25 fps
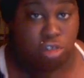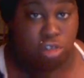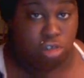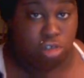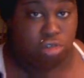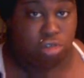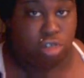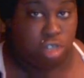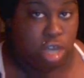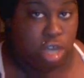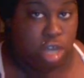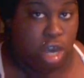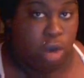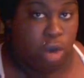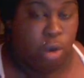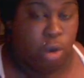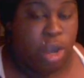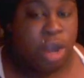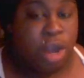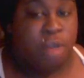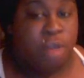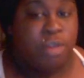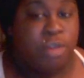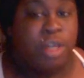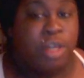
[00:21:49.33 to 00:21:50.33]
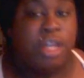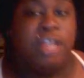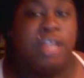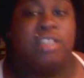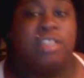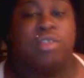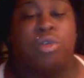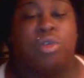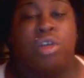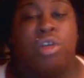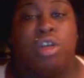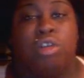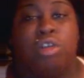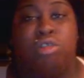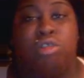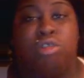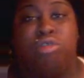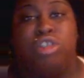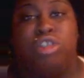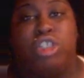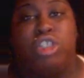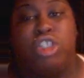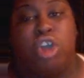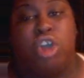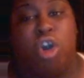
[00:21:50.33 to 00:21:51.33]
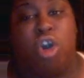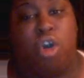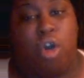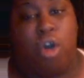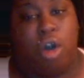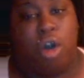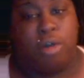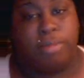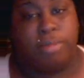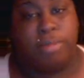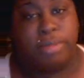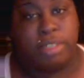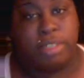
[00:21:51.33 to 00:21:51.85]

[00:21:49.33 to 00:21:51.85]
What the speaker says: do so, then it's going to lose jobs.